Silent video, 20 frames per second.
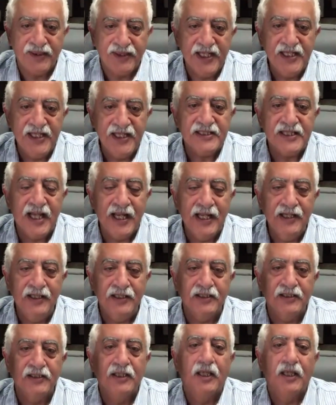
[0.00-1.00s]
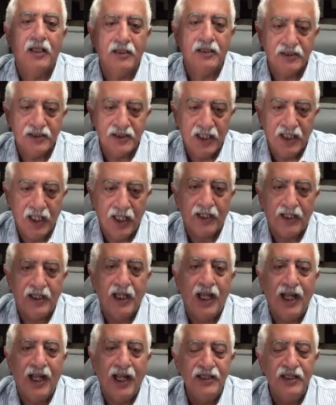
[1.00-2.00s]
think tank,
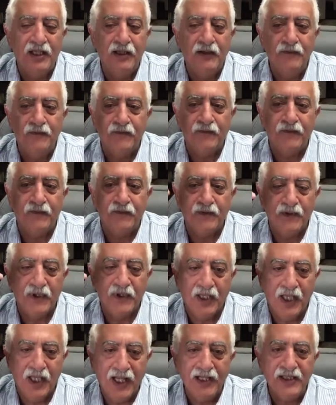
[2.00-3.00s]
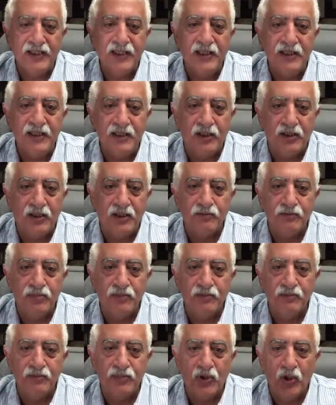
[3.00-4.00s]
kind of like
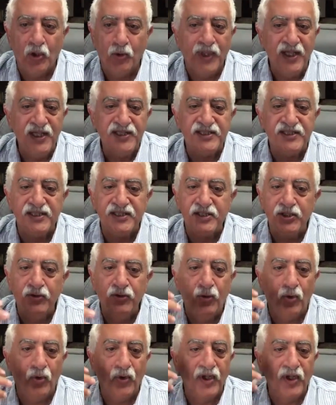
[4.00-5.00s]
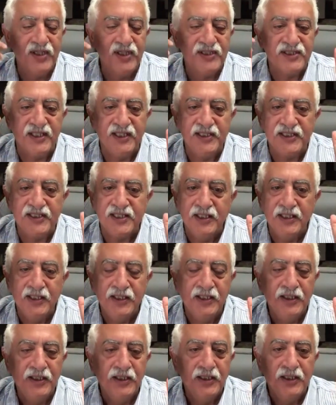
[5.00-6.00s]
Global Institute, or is
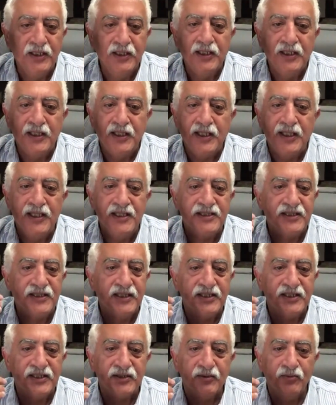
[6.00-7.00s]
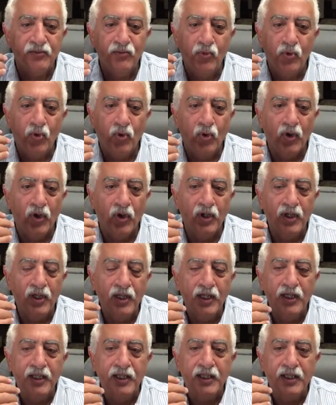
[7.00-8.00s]
it more
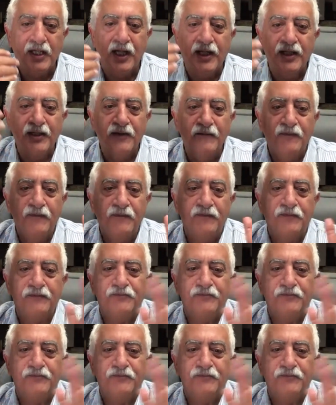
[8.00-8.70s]
kind of,